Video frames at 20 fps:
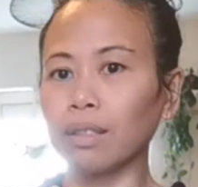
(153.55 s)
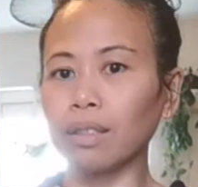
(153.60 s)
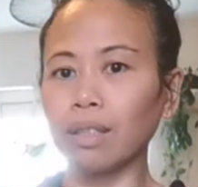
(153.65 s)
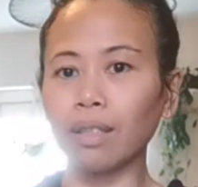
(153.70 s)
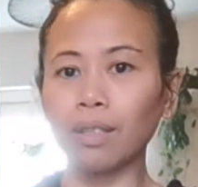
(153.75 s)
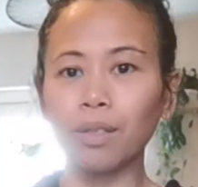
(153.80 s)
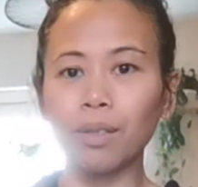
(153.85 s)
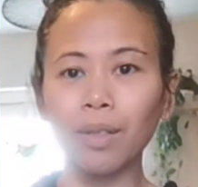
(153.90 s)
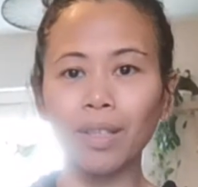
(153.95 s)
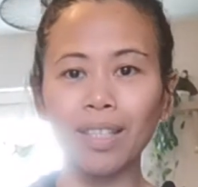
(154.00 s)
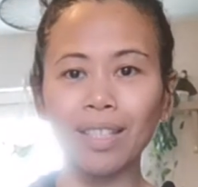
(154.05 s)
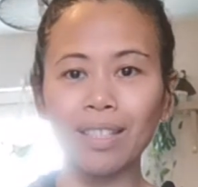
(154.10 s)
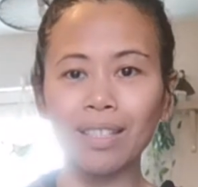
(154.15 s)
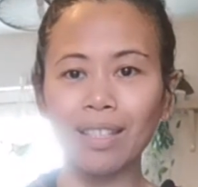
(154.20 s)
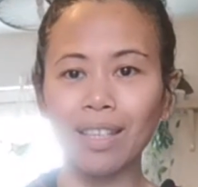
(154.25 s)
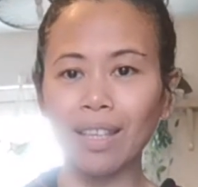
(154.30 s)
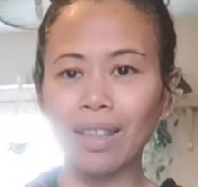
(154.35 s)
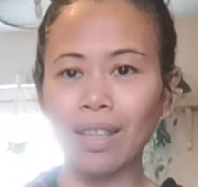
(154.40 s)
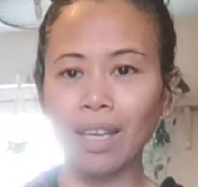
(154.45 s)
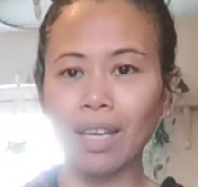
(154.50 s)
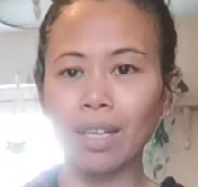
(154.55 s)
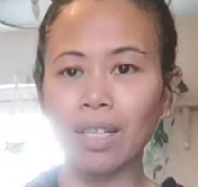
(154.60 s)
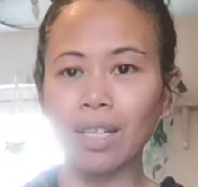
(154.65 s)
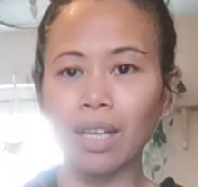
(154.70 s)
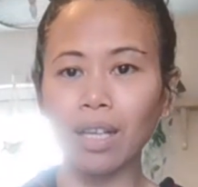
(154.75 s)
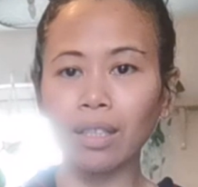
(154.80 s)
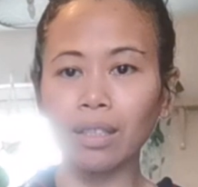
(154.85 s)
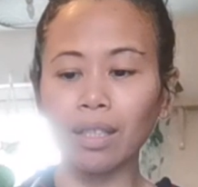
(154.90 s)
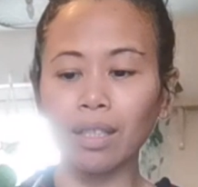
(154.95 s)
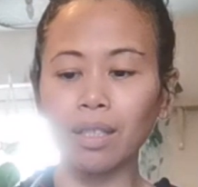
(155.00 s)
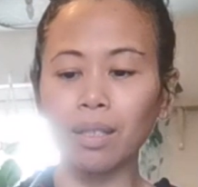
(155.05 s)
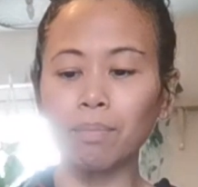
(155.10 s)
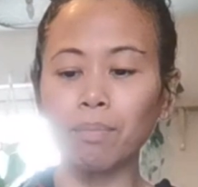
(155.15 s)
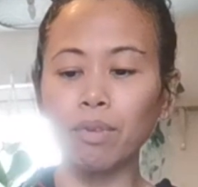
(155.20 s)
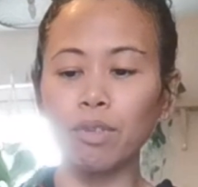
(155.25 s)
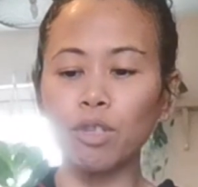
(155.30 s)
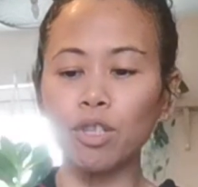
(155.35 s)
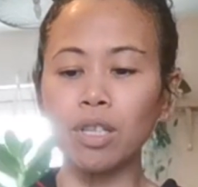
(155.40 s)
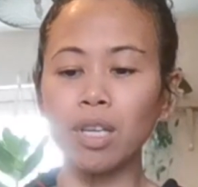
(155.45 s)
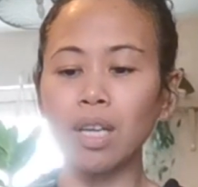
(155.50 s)
As you can see, they're not as
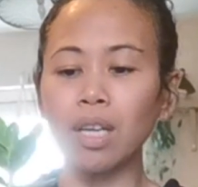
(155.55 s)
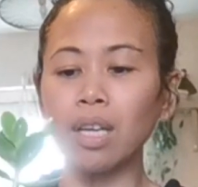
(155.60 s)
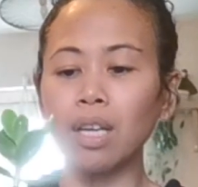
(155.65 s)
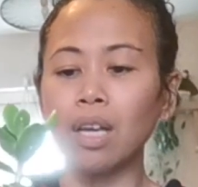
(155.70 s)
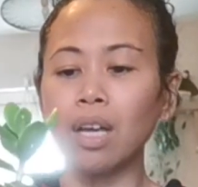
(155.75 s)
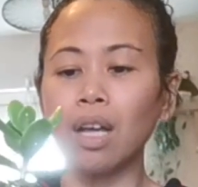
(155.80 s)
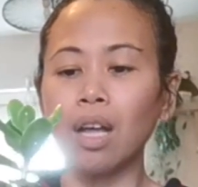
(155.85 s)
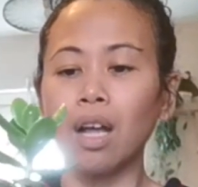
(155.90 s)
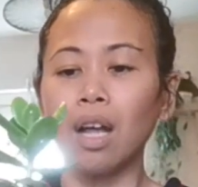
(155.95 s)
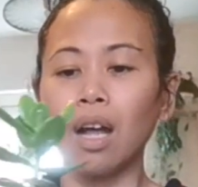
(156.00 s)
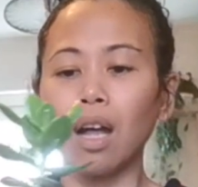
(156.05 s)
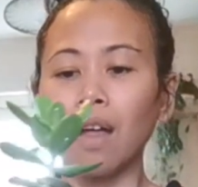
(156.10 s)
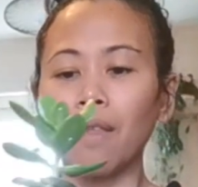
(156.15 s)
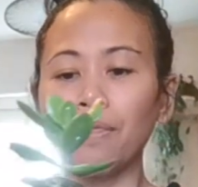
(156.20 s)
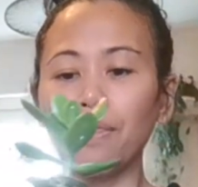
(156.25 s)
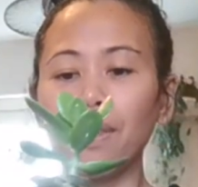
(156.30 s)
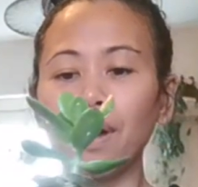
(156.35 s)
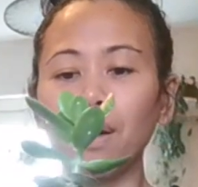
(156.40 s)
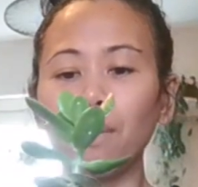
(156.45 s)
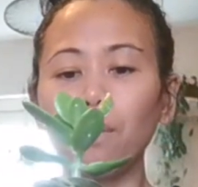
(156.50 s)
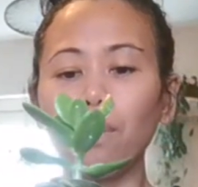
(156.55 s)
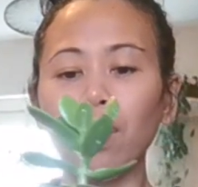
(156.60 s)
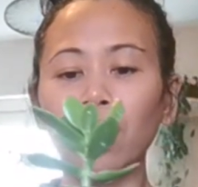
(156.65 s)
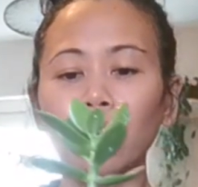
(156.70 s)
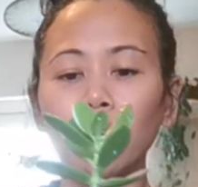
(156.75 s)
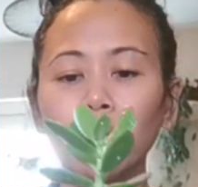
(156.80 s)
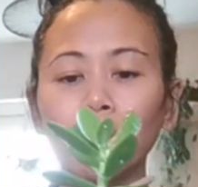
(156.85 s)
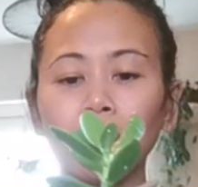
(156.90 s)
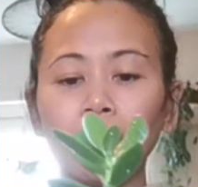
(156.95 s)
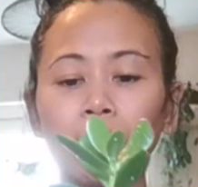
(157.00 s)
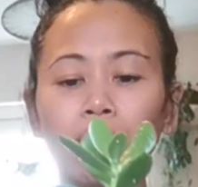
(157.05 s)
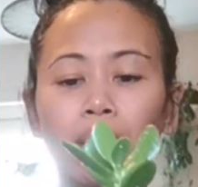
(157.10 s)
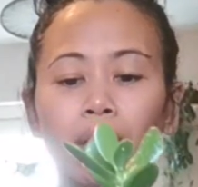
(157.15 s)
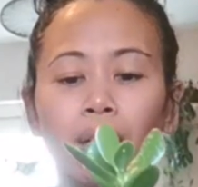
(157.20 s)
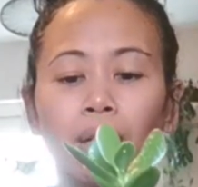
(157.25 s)
bushy, and that one